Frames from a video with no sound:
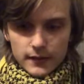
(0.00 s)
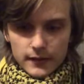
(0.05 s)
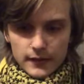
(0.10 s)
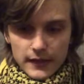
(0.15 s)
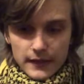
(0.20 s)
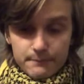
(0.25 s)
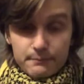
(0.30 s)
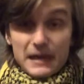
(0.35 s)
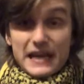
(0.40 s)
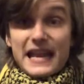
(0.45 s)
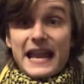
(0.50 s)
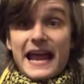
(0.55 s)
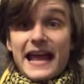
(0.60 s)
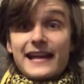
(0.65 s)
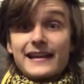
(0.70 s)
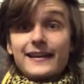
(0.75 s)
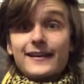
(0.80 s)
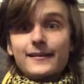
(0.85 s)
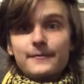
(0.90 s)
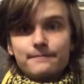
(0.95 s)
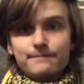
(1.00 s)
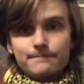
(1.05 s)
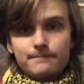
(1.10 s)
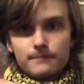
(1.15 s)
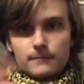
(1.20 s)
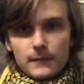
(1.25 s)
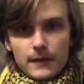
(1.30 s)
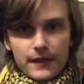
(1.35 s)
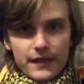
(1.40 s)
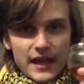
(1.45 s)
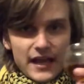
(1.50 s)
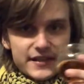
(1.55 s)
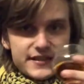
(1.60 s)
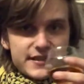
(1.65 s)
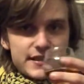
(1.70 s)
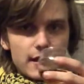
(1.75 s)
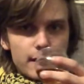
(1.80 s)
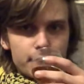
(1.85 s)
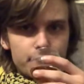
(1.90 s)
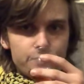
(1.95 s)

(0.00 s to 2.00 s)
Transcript: And banana, that's the other